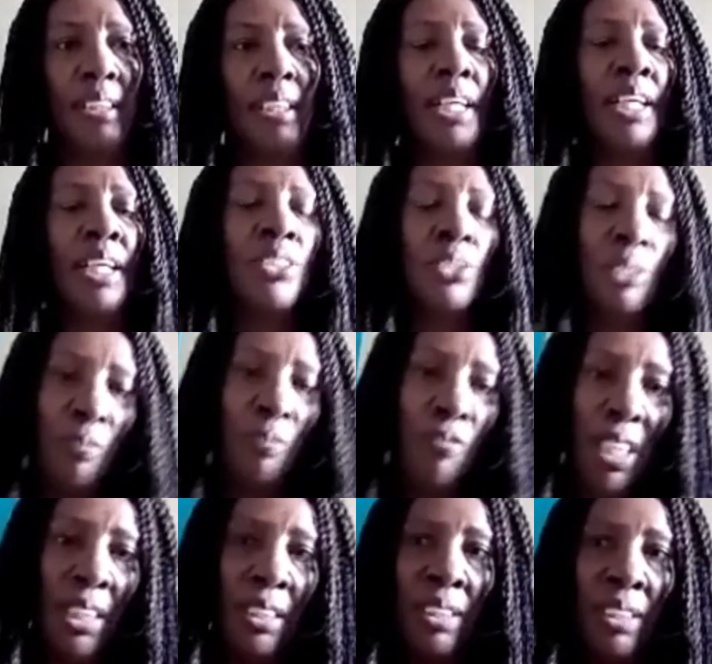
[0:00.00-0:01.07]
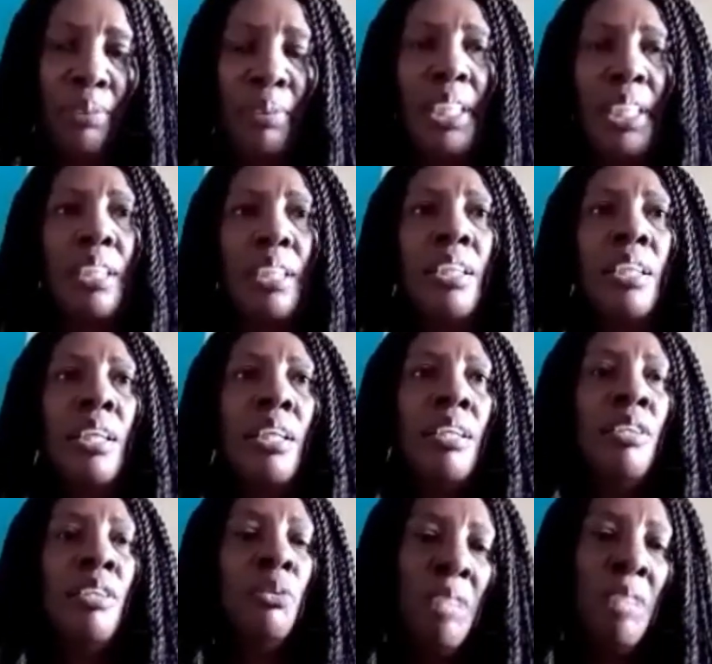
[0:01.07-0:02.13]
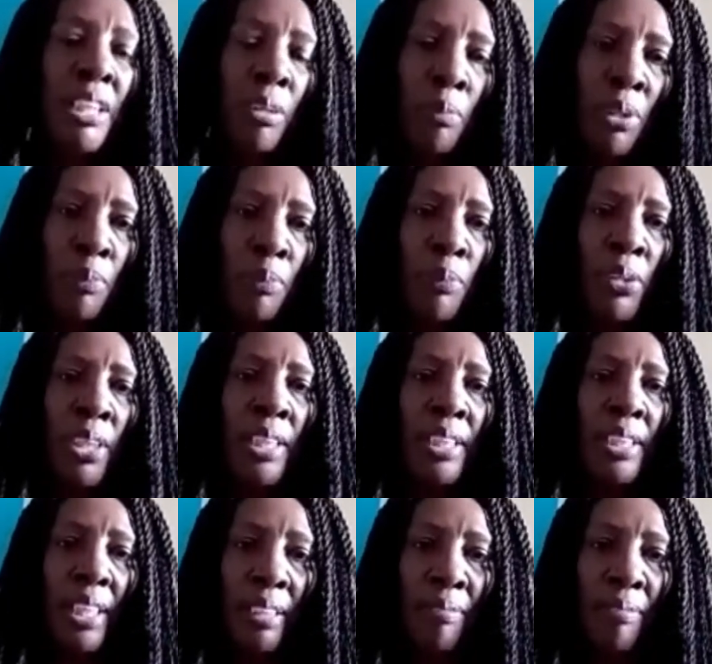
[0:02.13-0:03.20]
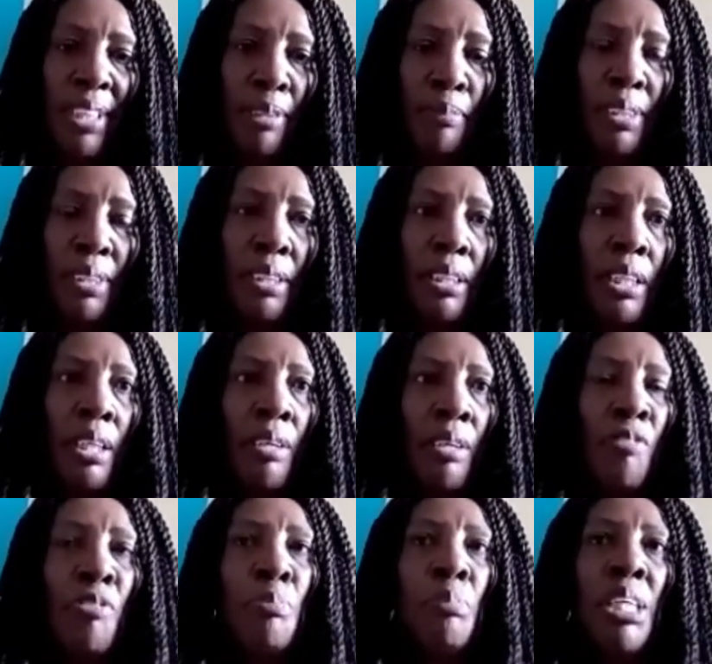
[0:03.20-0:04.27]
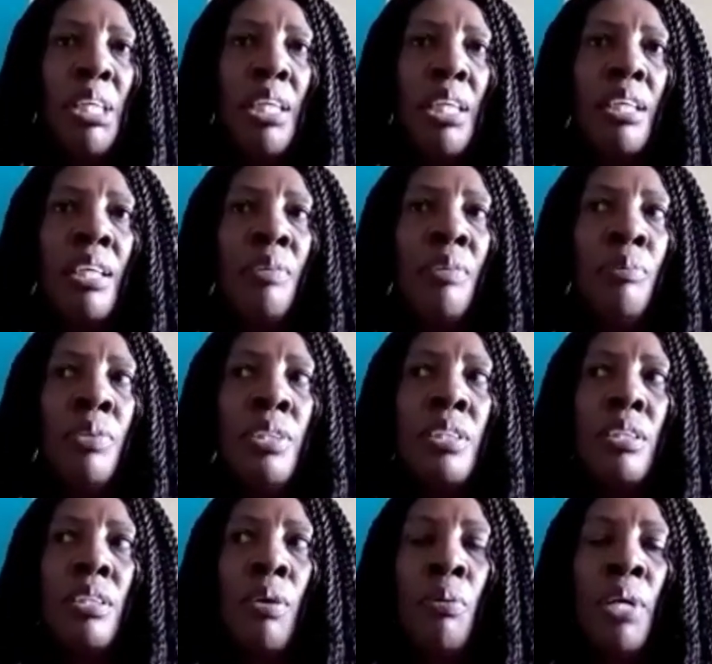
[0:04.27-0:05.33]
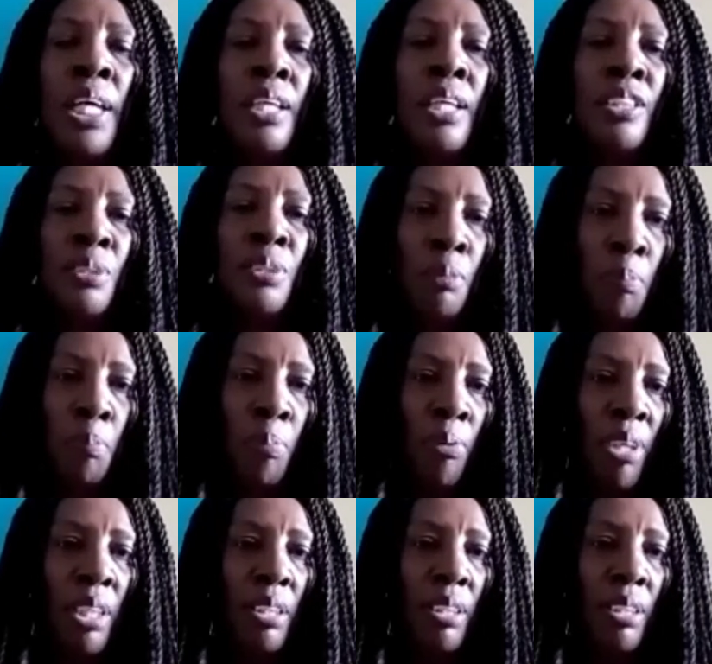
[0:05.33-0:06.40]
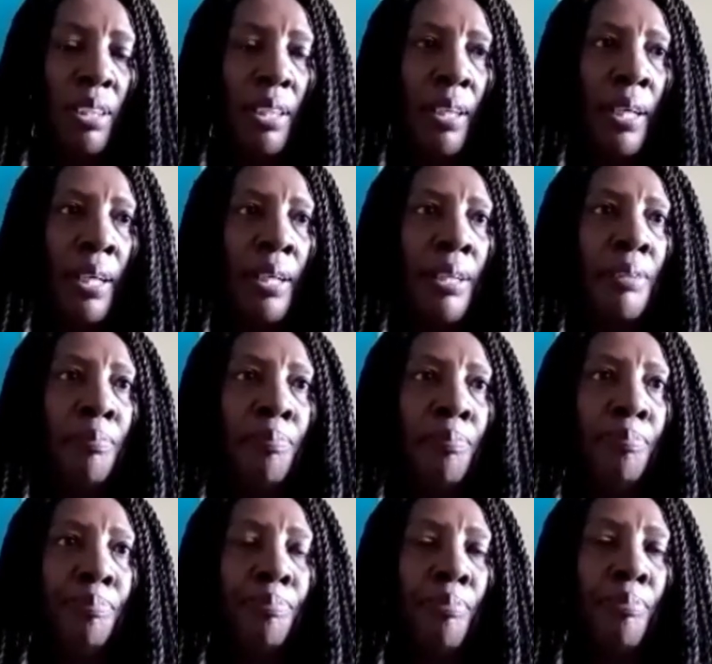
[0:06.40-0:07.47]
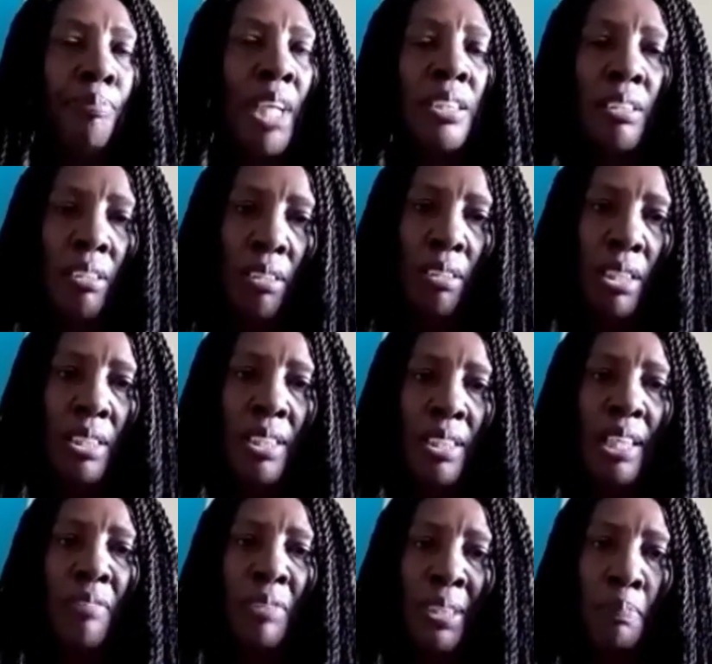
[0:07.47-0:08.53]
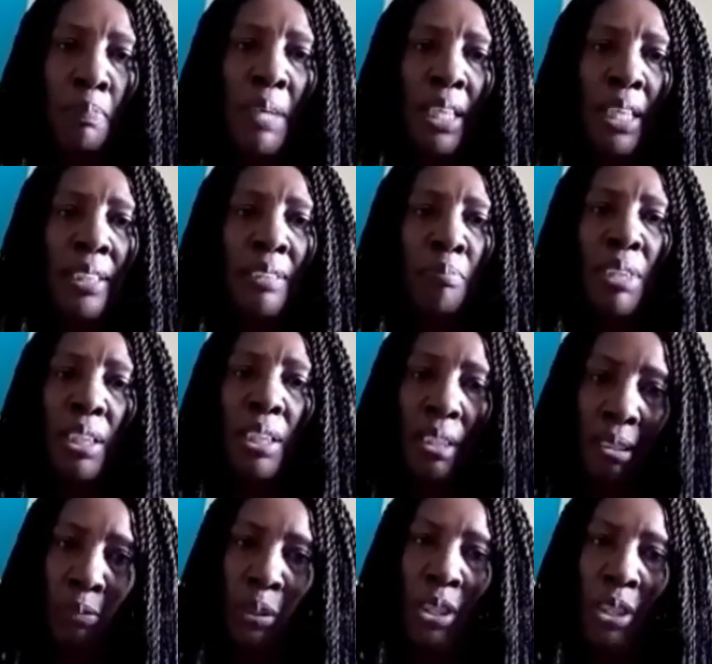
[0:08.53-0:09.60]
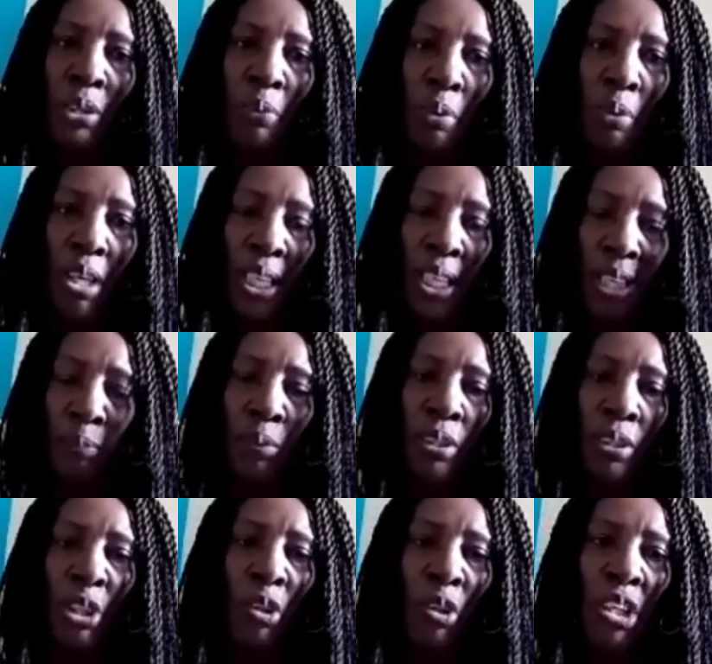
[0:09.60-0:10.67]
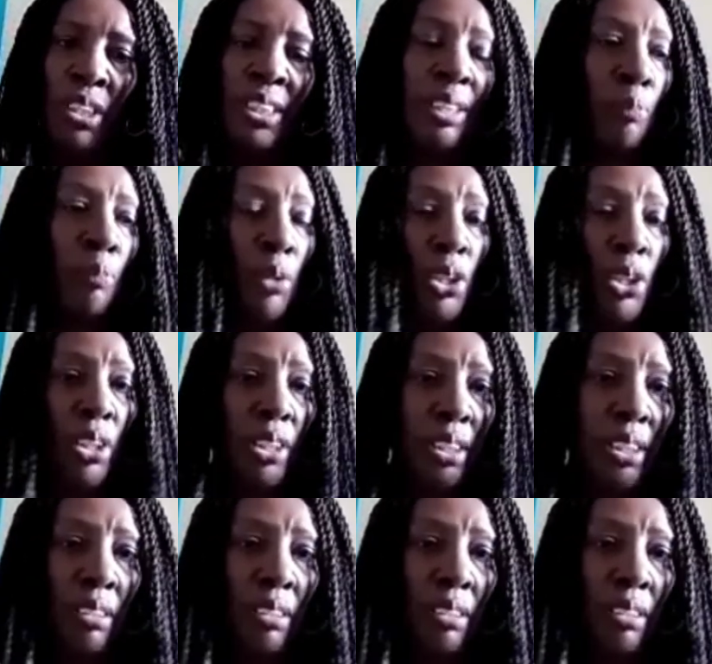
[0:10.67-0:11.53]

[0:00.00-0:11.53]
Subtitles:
and took offense to it, you might not want to work in that environment. For me, it was okay to a point. As long as they respected me and we know what line we're not crossing, we're good.